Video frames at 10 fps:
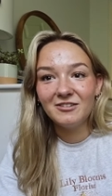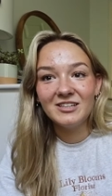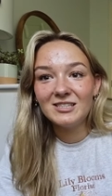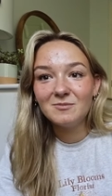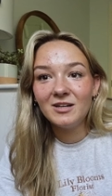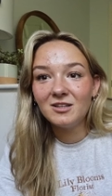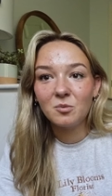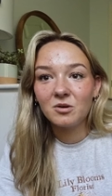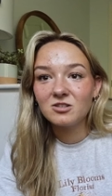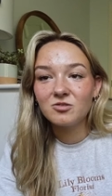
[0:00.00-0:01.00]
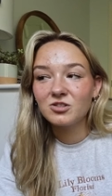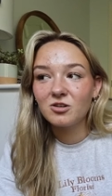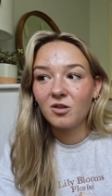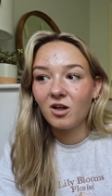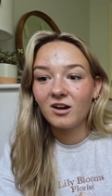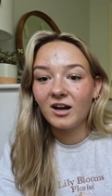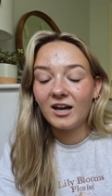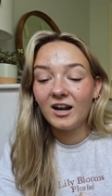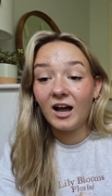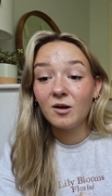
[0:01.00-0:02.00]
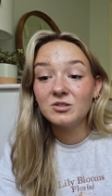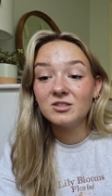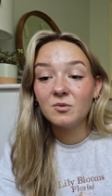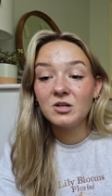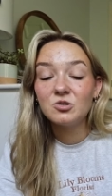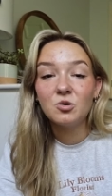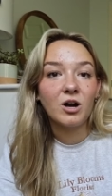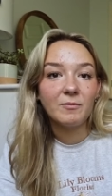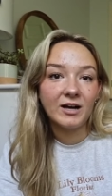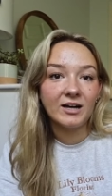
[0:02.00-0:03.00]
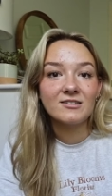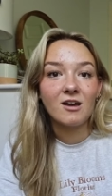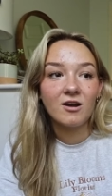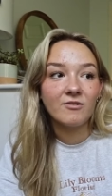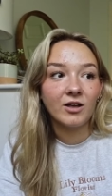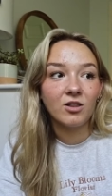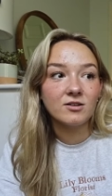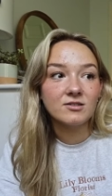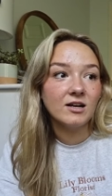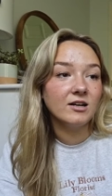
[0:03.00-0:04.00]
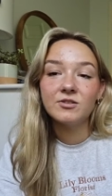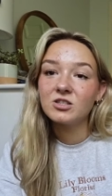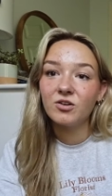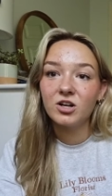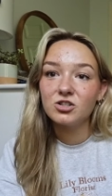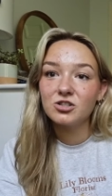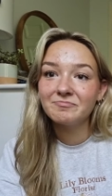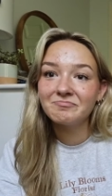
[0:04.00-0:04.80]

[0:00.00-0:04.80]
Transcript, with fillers: This has been in the works for so long, and I was going to cry my eyes out if I lost any of this footage.